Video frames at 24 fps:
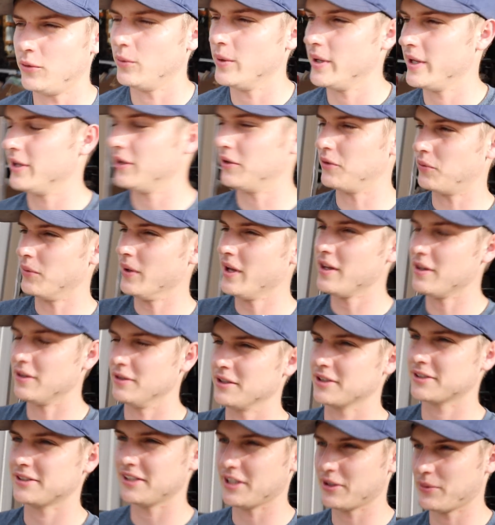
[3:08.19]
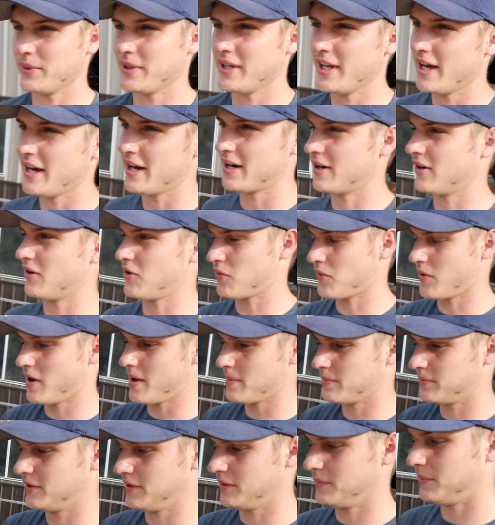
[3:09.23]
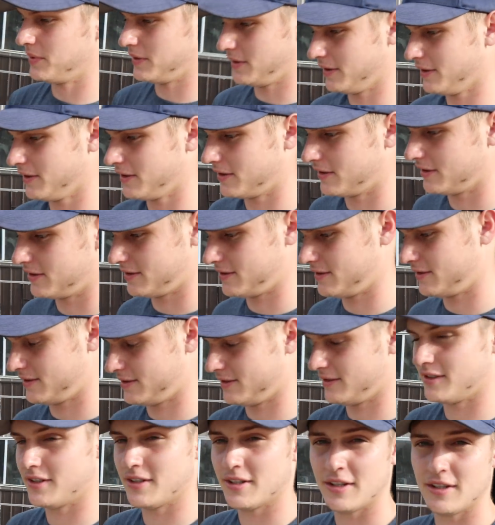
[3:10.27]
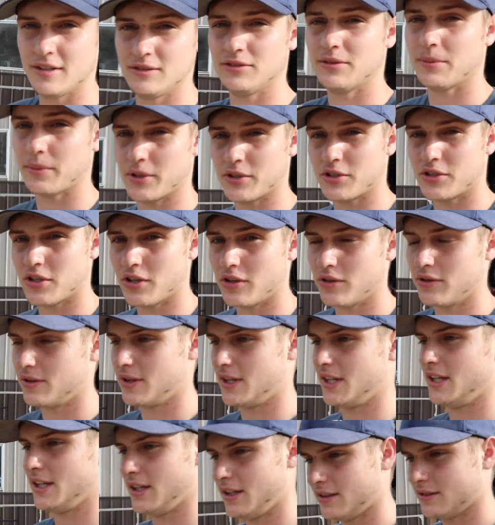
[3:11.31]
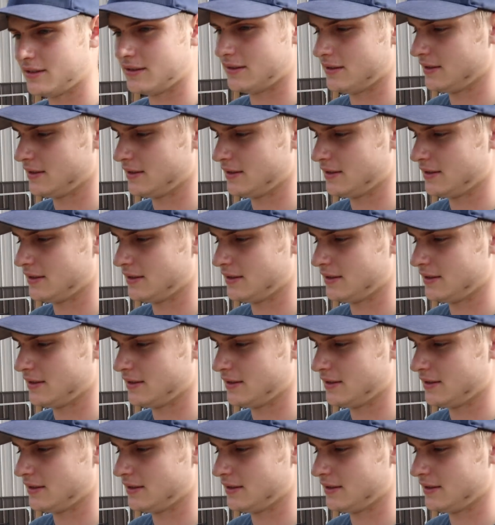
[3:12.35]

well, well, looks like we got it all wrapped up here. So I'm gonna show you the